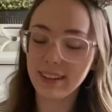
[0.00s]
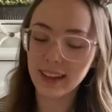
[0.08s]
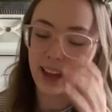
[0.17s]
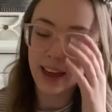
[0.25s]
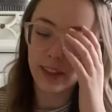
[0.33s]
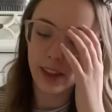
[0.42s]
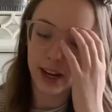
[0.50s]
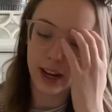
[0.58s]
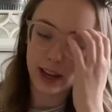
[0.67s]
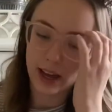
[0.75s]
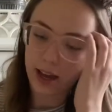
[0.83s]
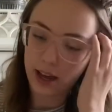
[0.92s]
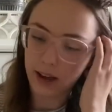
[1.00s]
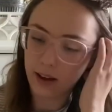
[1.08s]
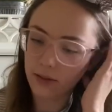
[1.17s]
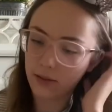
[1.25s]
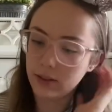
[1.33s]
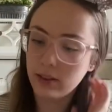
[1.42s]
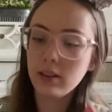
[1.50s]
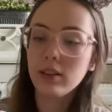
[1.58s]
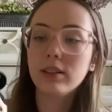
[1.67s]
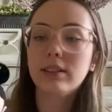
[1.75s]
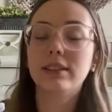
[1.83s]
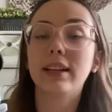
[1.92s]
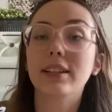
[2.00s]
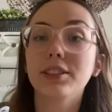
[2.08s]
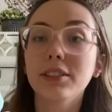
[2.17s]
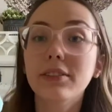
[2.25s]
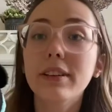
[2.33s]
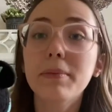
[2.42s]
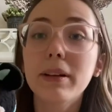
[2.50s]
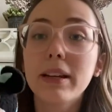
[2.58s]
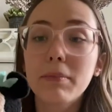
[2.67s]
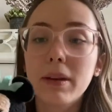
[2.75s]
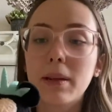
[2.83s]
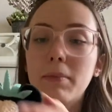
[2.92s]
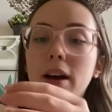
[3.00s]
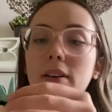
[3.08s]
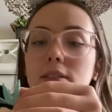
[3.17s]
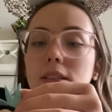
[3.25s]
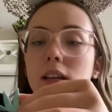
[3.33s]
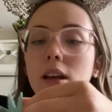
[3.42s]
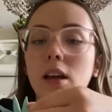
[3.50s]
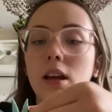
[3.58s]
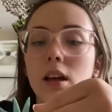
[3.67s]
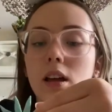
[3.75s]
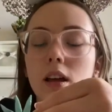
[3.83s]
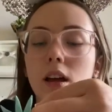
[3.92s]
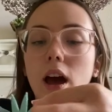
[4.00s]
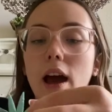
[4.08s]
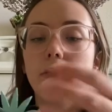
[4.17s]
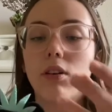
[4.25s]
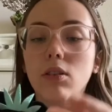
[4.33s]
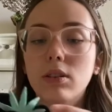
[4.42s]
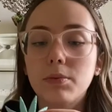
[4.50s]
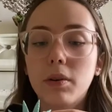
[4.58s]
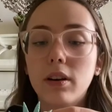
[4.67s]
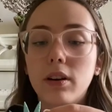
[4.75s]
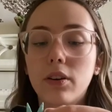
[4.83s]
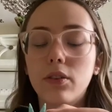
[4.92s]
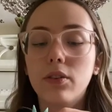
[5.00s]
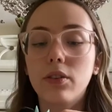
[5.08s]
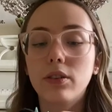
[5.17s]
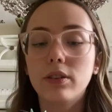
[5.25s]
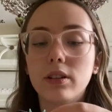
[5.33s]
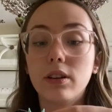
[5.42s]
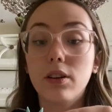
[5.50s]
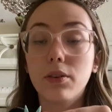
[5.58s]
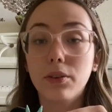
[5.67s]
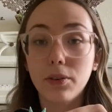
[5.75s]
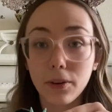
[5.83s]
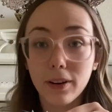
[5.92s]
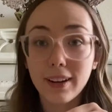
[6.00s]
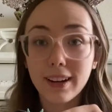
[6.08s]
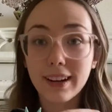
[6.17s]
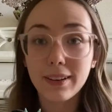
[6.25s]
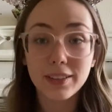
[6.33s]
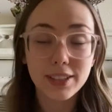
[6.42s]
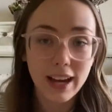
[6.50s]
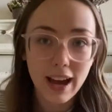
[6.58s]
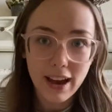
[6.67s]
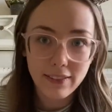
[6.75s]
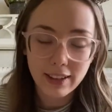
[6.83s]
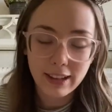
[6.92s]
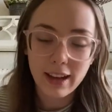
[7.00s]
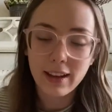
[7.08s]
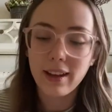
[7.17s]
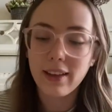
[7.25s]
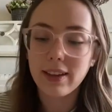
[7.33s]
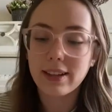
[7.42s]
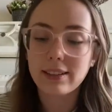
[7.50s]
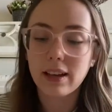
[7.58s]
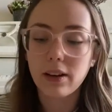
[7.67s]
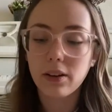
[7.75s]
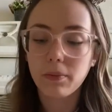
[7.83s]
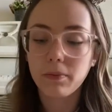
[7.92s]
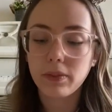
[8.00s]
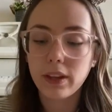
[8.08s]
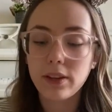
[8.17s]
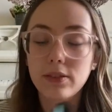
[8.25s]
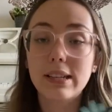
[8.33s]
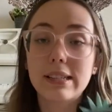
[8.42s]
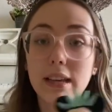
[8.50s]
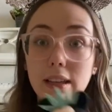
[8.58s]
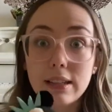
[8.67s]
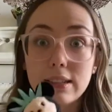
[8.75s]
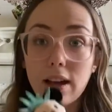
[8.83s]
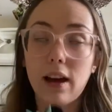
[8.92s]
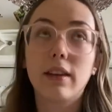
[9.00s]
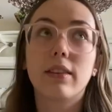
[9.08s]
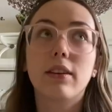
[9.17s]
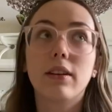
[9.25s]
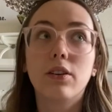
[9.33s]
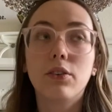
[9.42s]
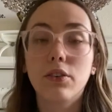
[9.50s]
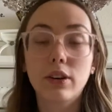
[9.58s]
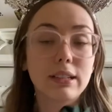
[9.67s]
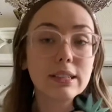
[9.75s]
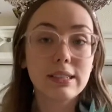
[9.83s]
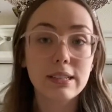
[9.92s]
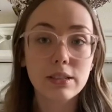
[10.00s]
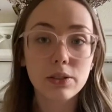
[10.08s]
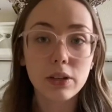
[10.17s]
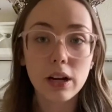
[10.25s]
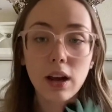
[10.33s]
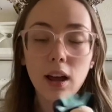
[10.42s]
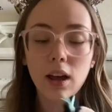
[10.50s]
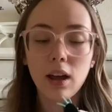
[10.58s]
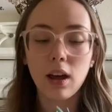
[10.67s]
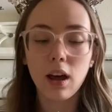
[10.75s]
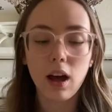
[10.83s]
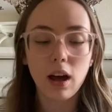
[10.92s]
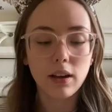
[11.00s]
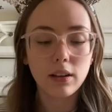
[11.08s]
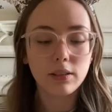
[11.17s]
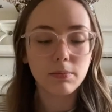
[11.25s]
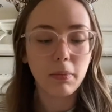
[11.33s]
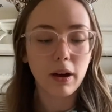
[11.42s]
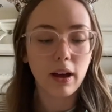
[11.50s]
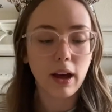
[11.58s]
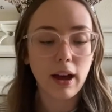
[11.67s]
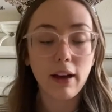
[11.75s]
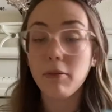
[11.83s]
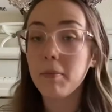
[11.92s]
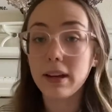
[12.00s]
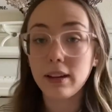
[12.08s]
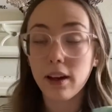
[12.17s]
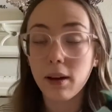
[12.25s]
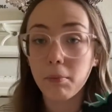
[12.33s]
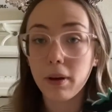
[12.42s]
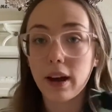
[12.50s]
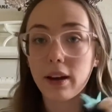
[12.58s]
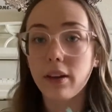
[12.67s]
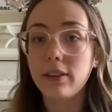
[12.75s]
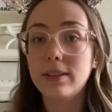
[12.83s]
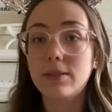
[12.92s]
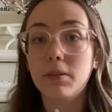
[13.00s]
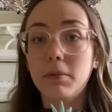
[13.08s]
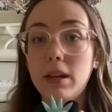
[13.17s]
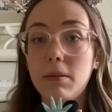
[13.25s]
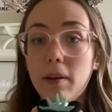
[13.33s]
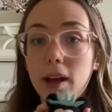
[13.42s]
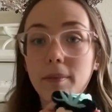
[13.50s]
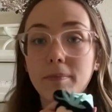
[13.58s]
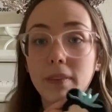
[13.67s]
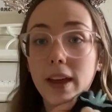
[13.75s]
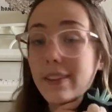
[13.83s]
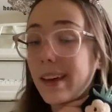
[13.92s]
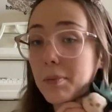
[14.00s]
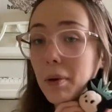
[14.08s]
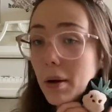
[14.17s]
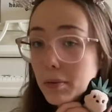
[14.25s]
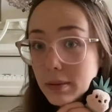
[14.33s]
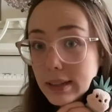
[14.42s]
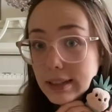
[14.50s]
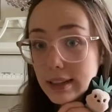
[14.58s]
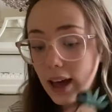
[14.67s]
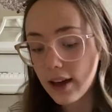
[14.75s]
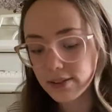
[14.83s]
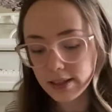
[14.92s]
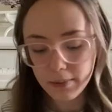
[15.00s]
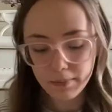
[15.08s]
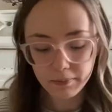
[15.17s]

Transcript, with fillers: And then I have Statue of Liberty Minnie Mouse. I've always wanted to go to New York, which I haven't yet. And they sell, they used to sell these at the New York Disney store, but I haven't been yet. But I got this from eBay and they probably still have some.